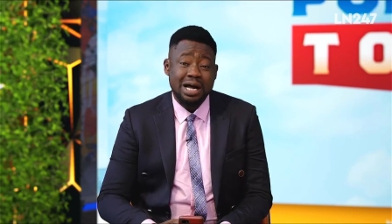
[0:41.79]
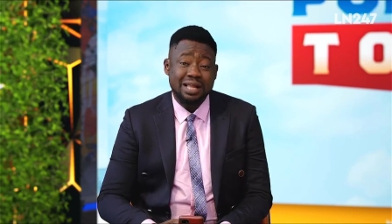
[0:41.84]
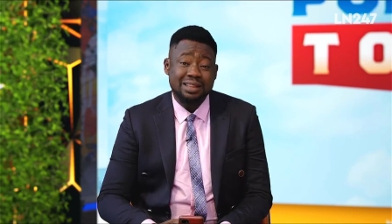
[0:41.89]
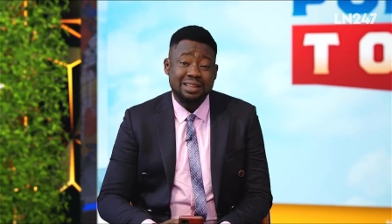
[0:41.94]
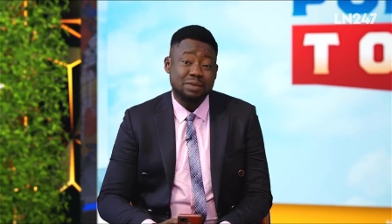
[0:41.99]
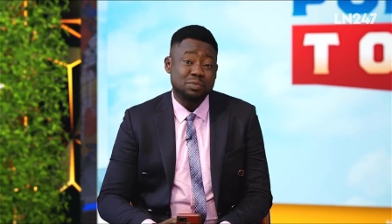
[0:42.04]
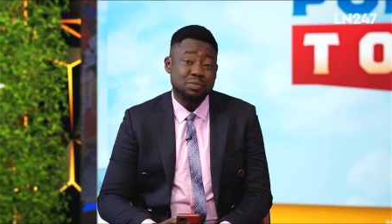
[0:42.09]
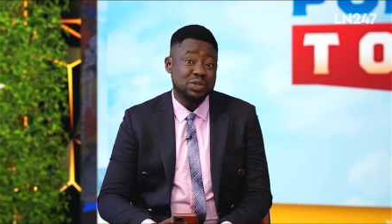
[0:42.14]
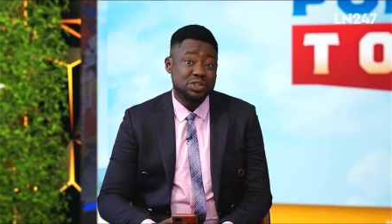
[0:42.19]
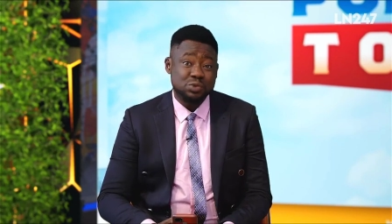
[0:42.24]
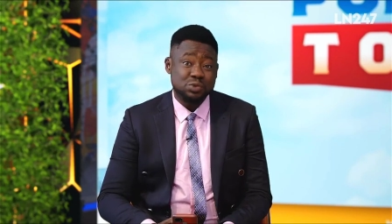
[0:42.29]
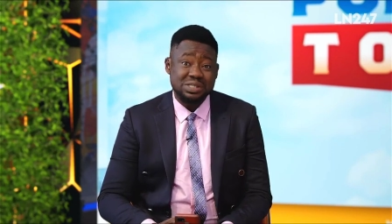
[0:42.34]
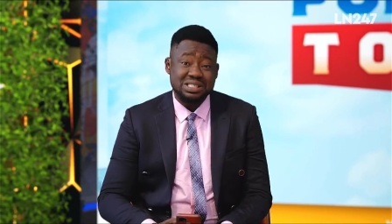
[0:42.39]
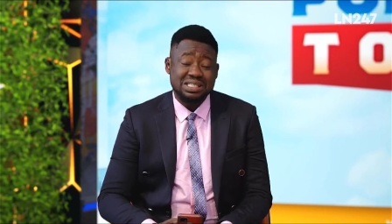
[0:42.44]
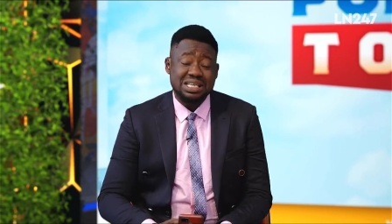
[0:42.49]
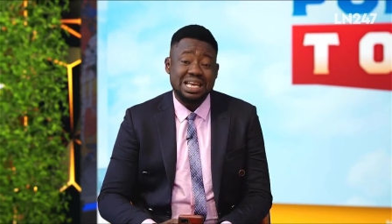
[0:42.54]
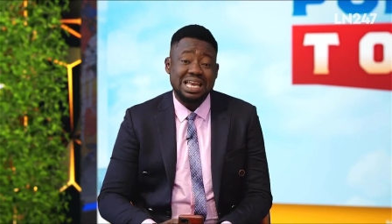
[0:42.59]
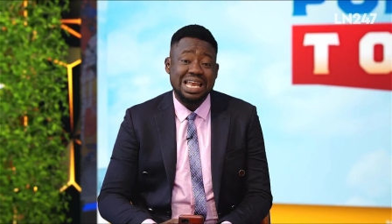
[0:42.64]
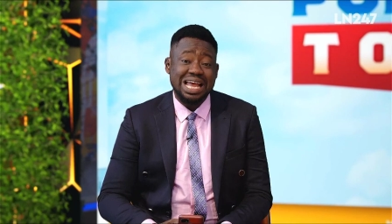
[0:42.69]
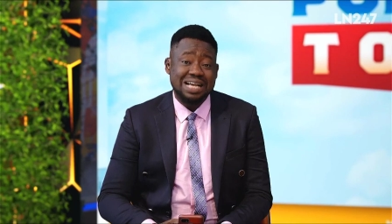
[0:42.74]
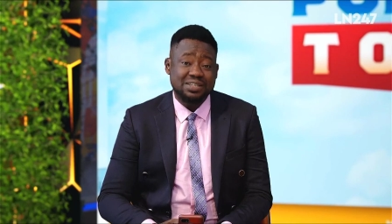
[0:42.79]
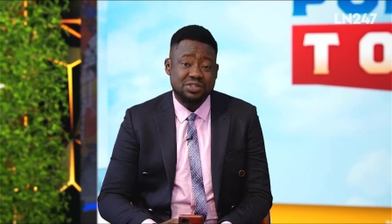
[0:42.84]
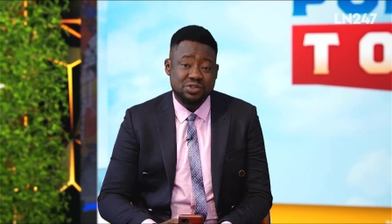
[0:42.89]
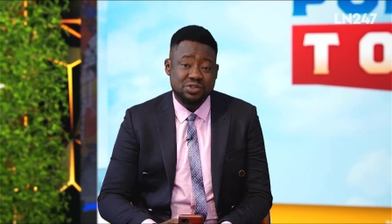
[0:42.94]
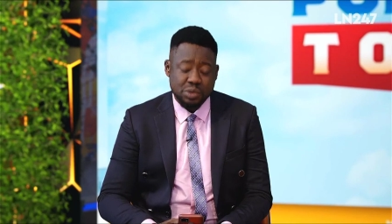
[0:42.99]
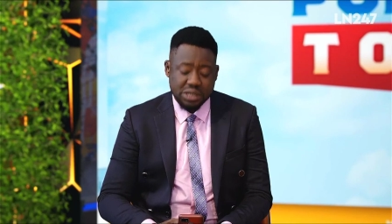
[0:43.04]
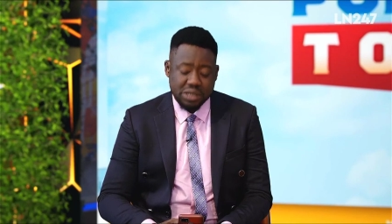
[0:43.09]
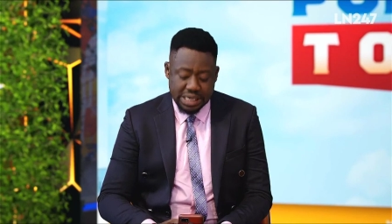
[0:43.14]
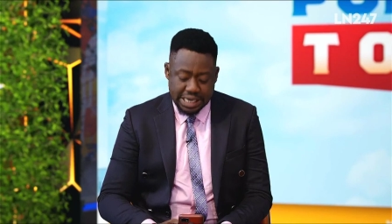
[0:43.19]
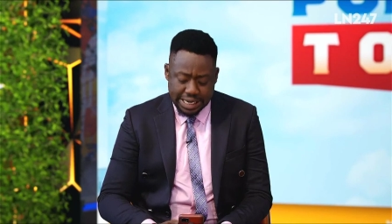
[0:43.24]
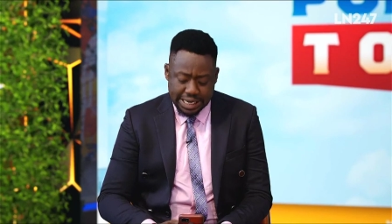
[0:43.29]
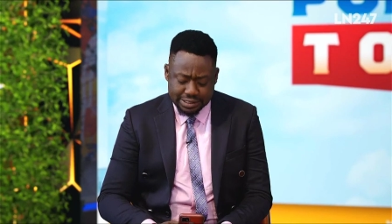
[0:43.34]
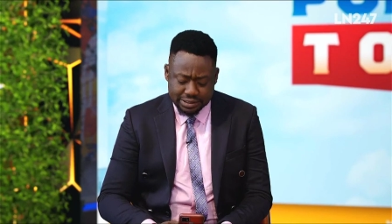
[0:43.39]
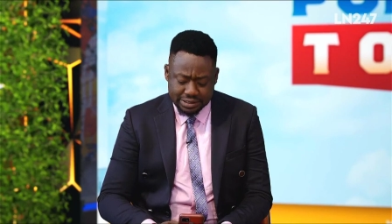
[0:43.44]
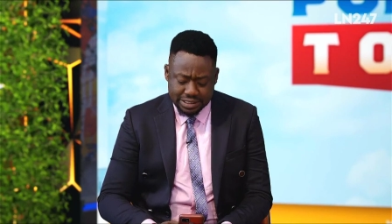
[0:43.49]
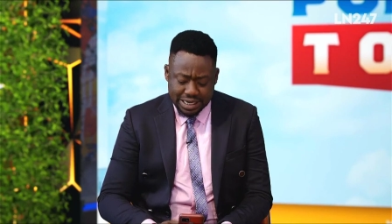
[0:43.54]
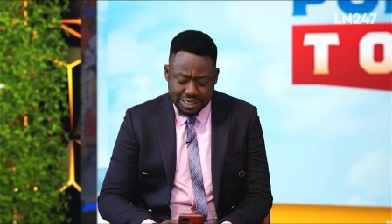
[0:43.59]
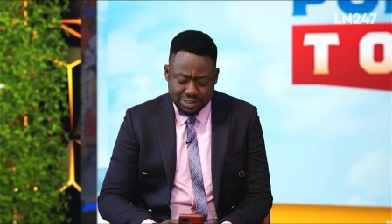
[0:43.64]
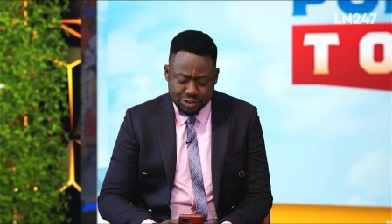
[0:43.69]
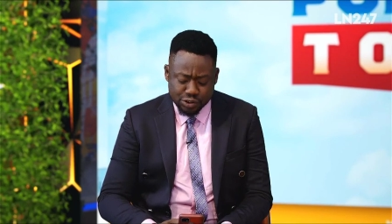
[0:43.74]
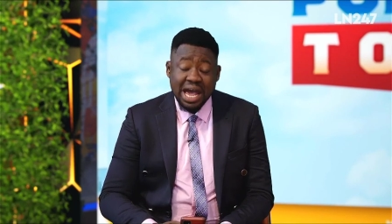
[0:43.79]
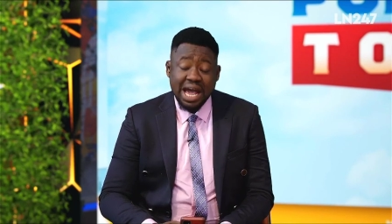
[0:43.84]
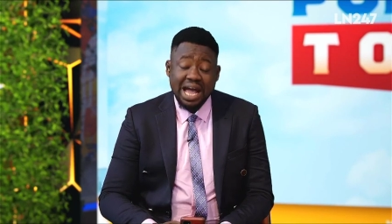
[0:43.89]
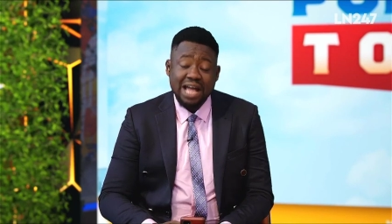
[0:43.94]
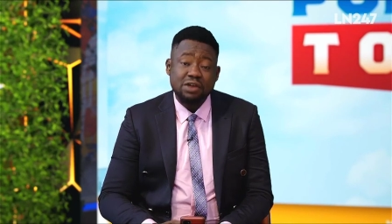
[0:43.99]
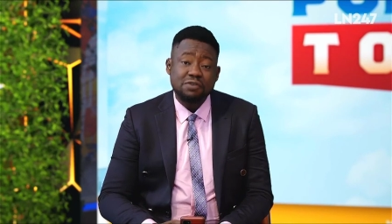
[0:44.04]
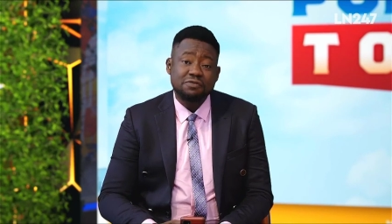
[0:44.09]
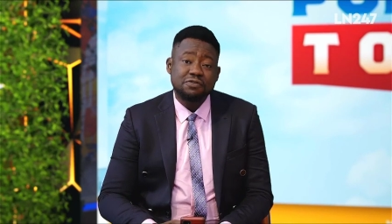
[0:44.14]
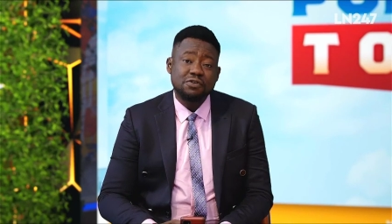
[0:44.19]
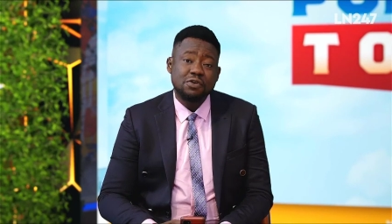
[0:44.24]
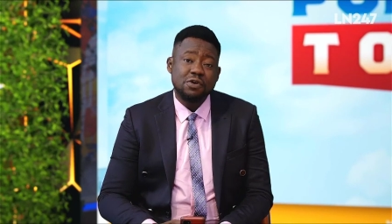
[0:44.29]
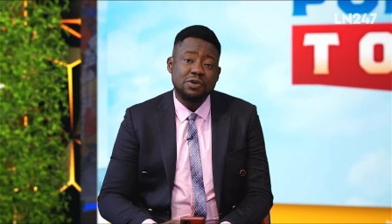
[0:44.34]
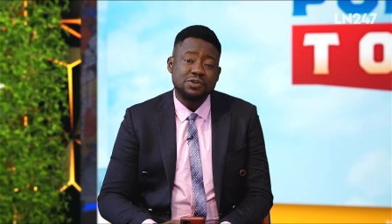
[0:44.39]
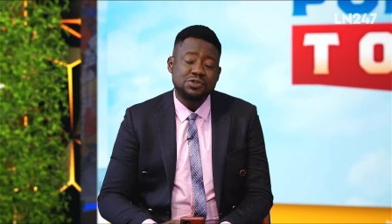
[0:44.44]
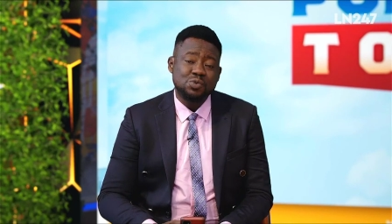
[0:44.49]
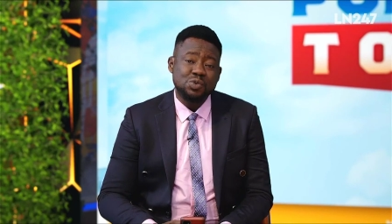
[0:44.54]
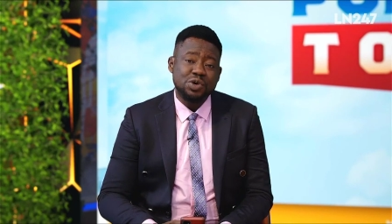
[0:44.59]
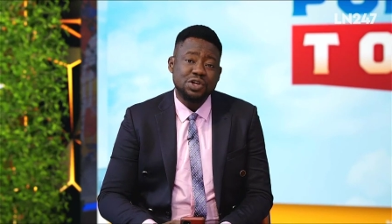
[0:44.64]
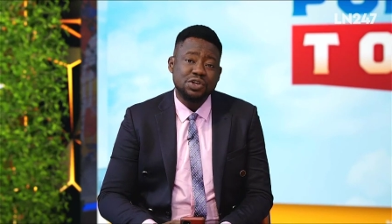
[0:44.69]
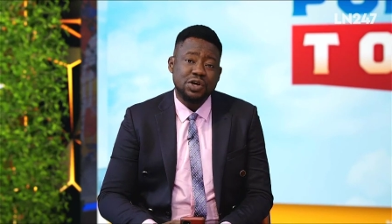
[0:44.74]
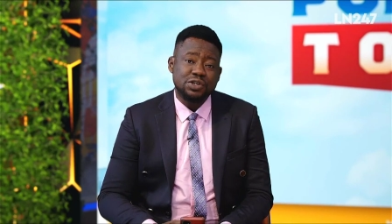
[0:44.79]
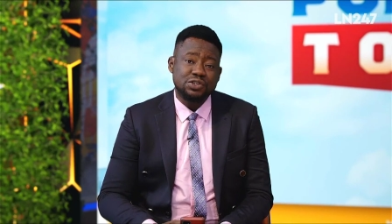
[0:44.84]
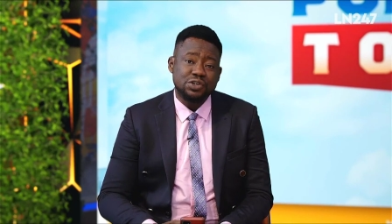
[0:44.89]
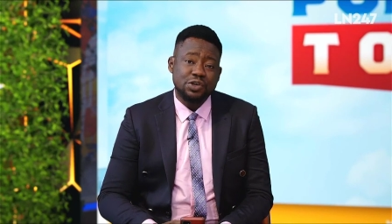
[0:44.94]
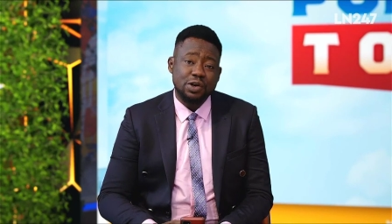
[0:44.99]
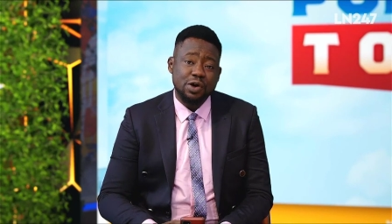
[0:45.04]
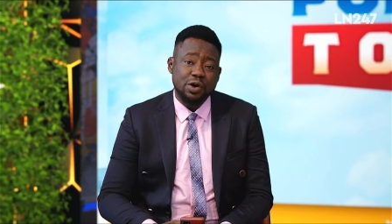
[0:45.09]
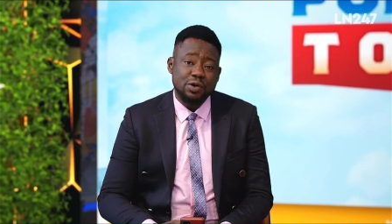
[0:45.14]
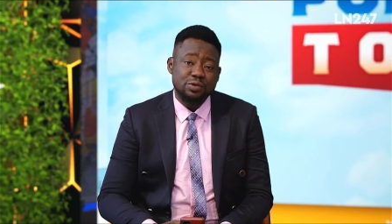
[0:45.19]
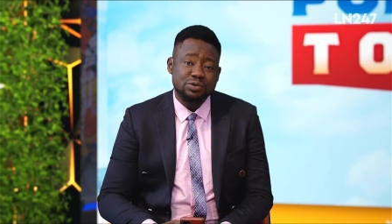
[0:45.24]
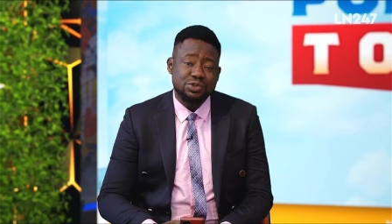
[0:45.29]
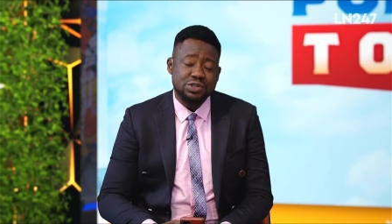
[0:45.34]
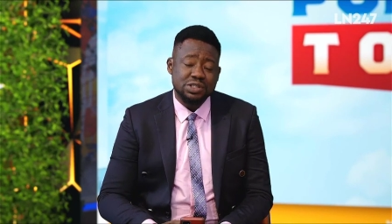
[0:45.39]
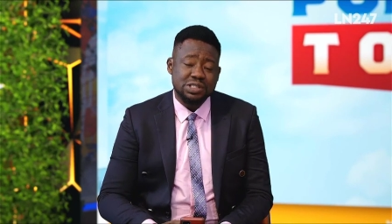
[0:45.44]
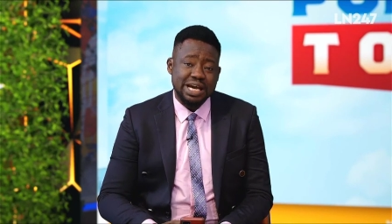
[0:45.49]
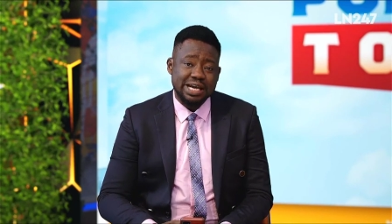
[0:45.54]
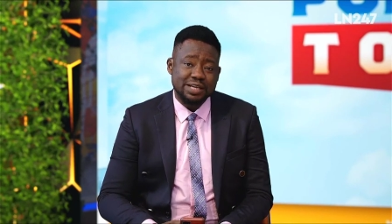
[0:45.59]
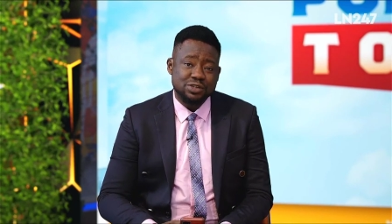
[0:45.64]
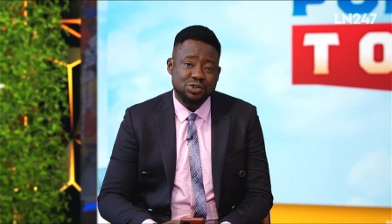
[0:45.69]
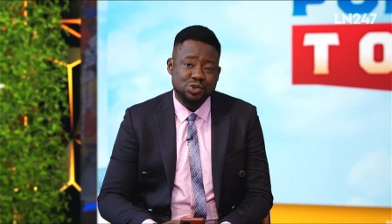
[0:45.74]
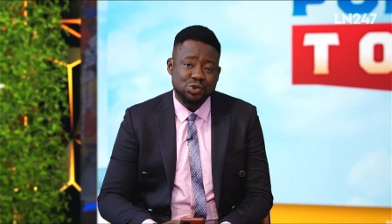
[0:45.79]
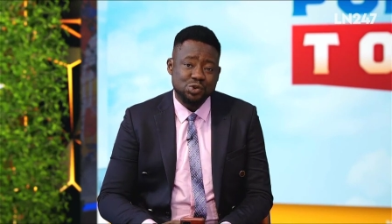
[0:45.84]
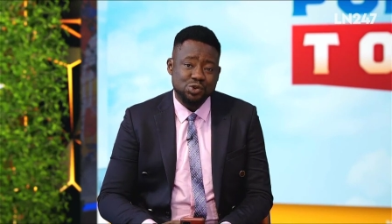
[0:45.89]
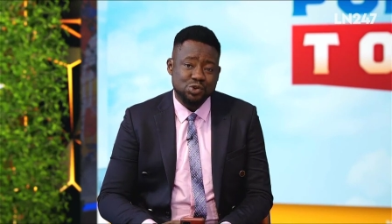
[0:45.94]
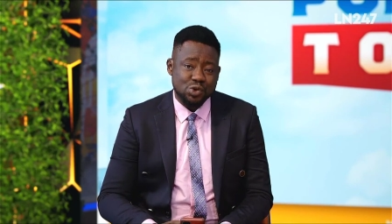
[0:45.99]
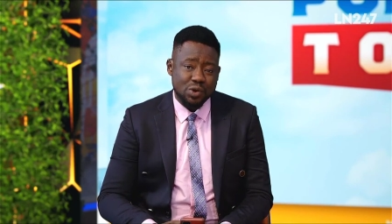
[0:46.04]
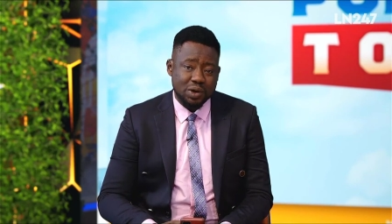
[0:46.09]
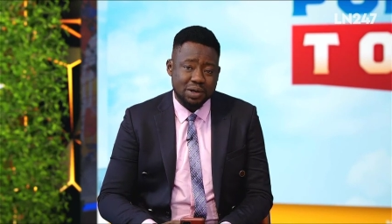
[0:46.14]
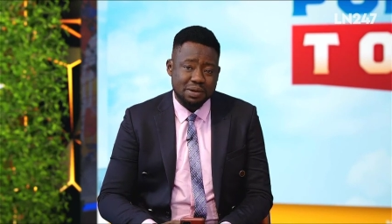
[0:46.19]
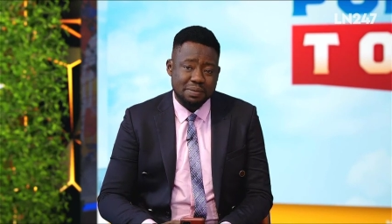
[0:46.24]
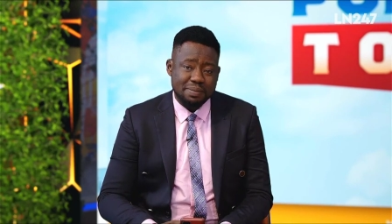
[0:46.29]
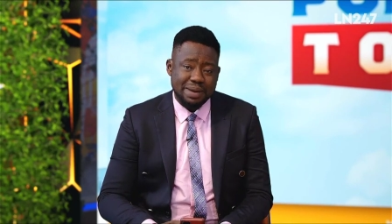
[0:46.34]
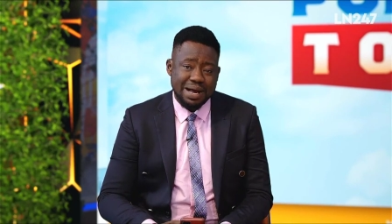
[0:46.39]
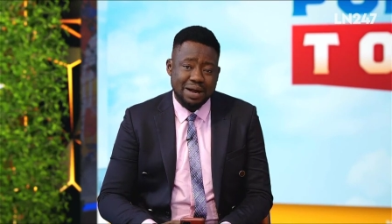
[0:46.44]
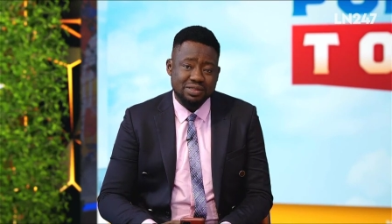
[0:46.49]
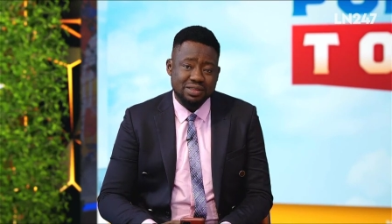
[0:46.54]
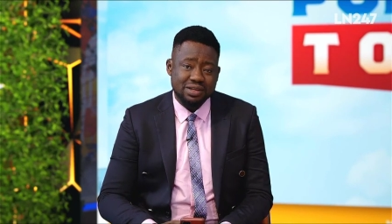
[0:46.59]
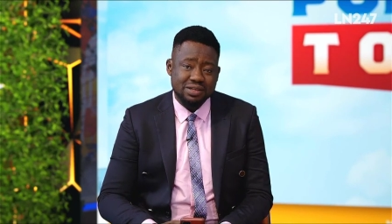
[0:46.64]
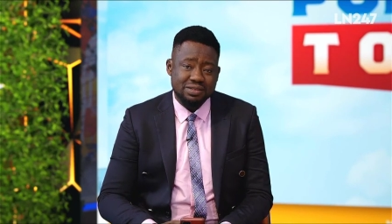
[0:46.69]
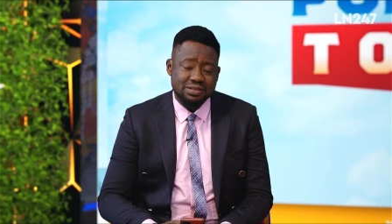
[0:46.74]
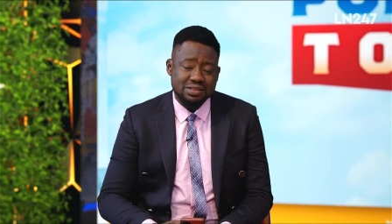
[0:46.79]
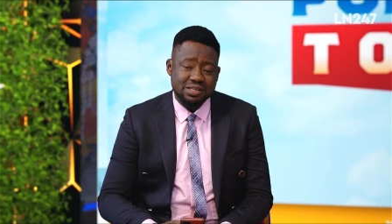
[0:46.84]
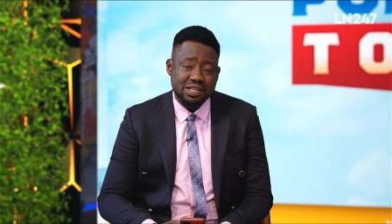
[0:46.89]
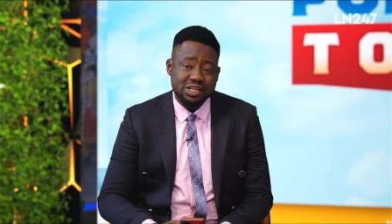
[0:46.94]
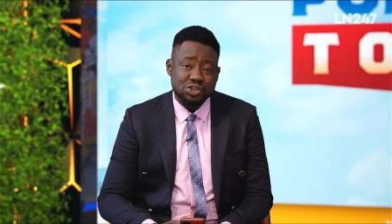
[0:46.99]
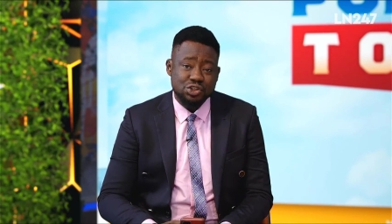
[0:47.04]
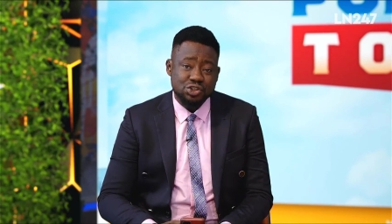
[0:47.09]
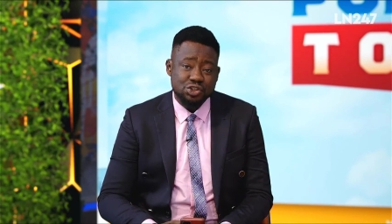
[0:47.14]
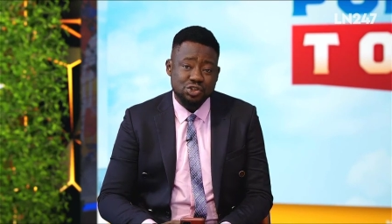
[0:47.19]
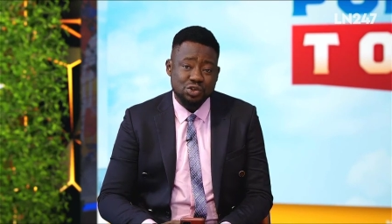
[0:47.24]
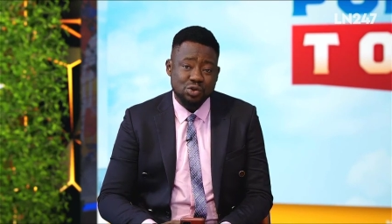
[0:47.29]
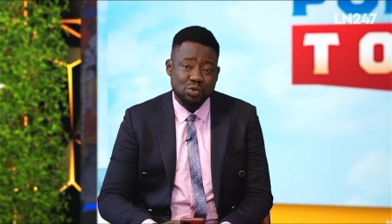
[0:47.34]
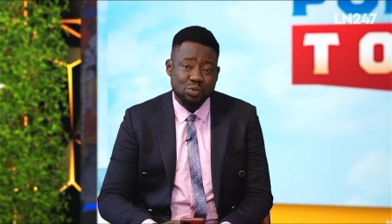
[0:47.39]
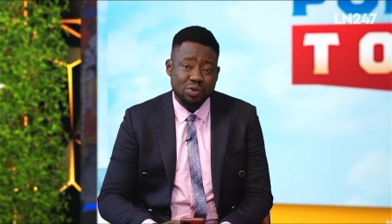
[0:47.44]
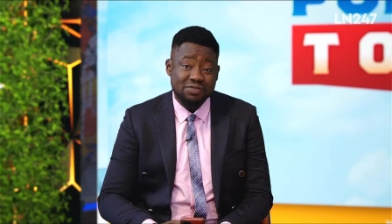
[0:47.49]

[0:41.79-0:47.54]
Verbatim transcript: uh, that which was last weekend. Uh, and of course, we're not alone today to talk about this issue.